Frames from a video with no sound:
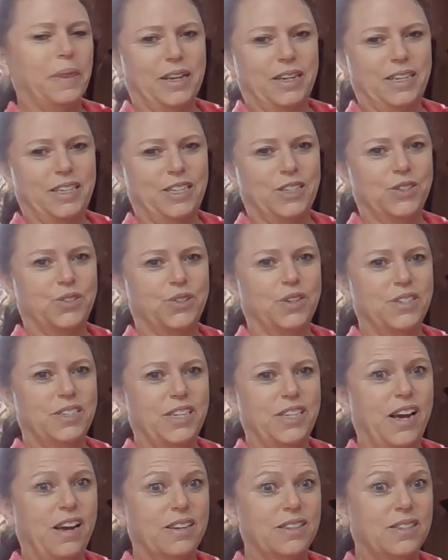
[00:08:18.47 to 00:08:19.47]
And here's our
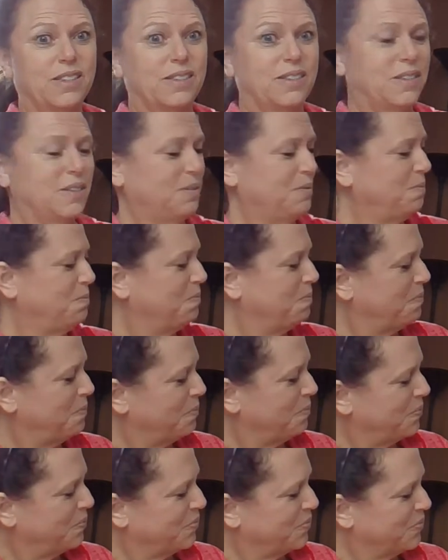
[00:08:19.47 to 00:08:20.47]
text,
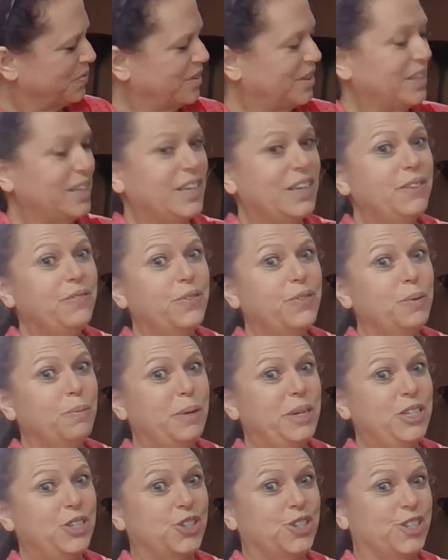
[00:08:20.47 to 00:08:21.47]
the
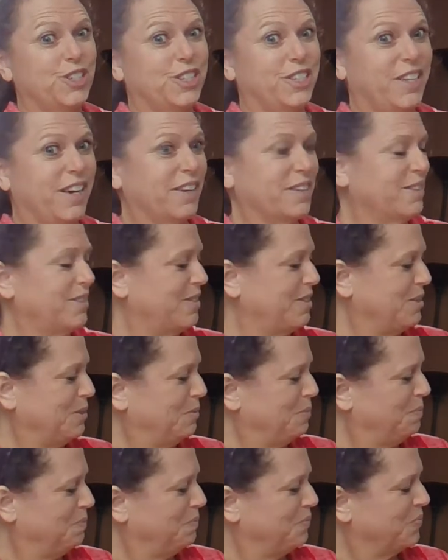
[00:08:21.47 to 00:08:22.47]
informational text.
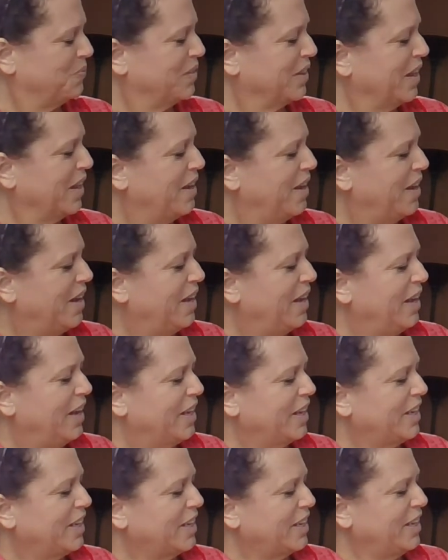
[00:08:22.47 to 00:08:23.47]

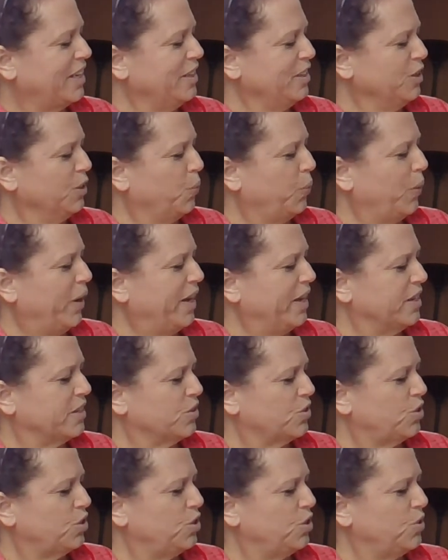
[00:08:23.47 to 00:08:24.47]
Killer
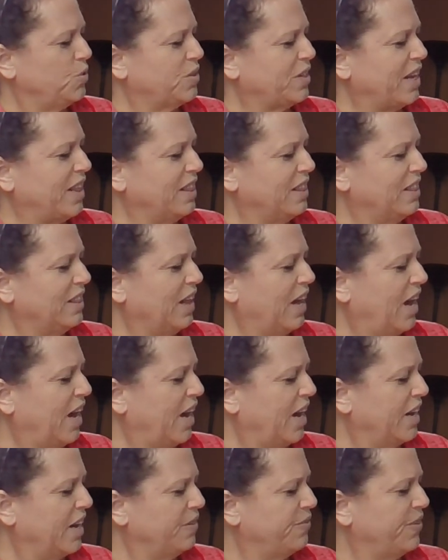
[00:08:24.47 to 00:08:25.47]
whales use a
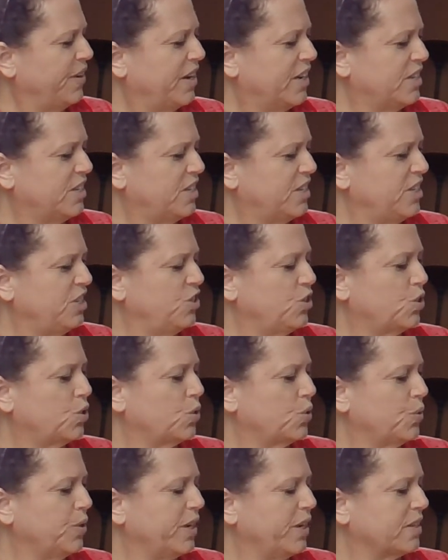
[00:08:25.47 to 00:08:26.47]
lot of hunting
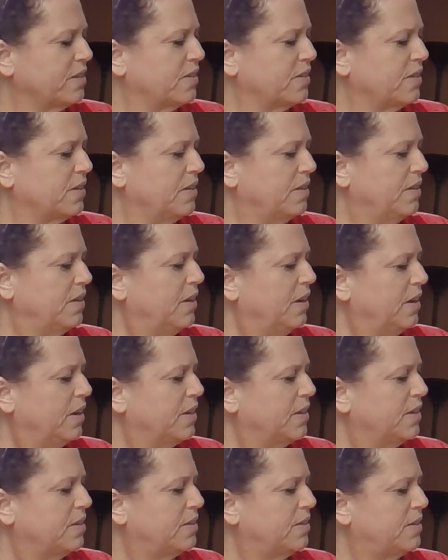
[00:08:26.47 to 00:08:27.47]
tricks.
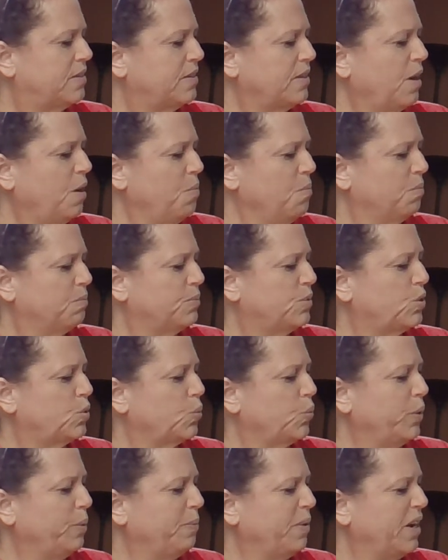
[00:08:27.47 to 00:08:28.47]
Some
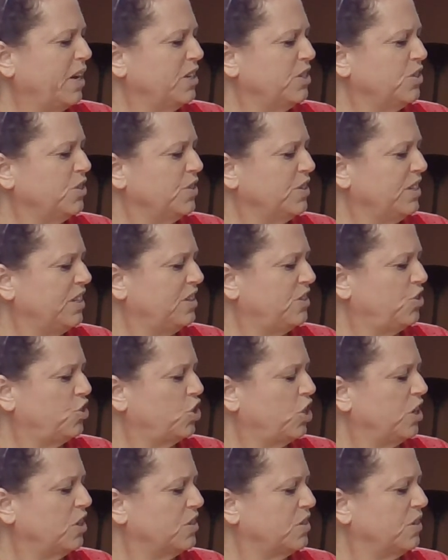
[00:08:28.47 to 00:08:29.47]
swim underneath
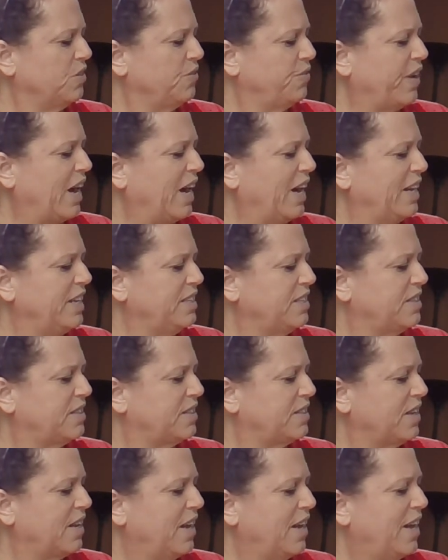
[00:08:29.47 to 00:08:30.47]
chunks of
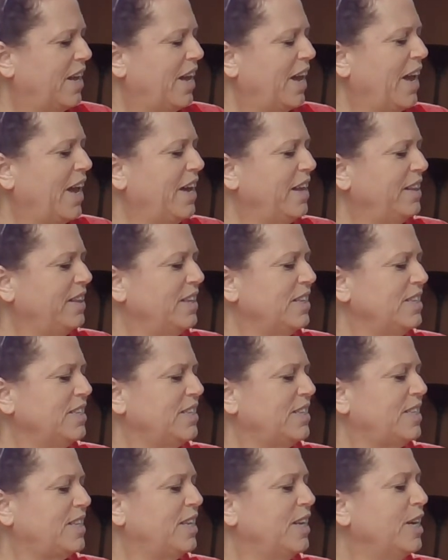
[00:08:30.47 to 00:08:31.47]
ice and
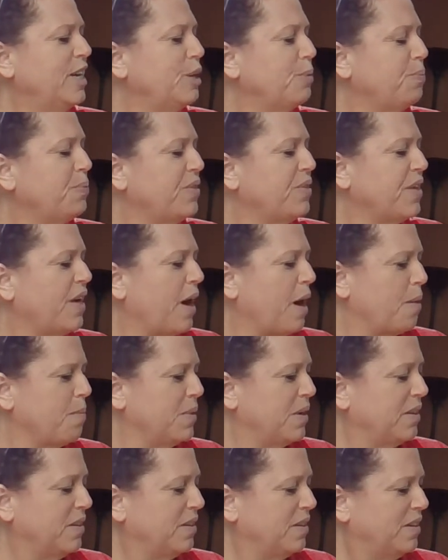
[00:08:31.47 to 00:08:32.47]
then tip
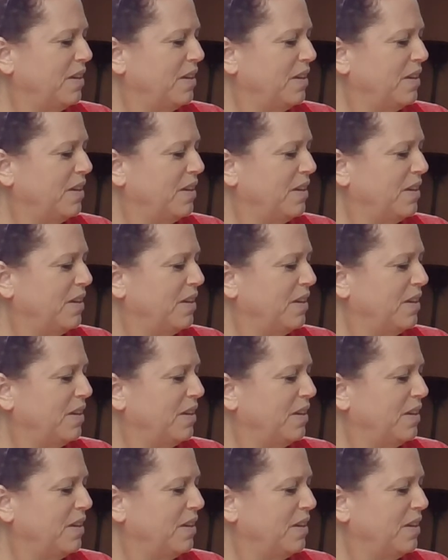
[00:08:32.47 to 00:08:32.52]
them.